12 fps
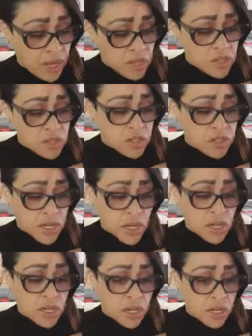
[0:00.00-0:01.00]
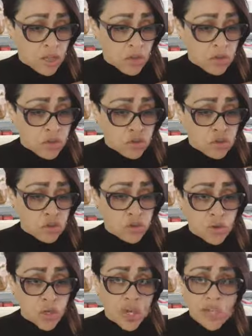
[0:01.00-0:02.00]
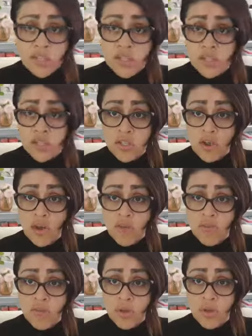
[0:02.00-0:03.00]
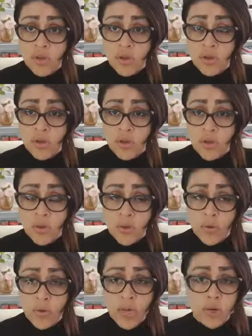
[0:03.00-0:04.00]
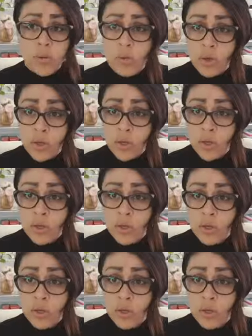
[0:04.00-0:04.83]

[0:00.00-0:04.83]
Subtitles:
understanding the true essence of the inner work.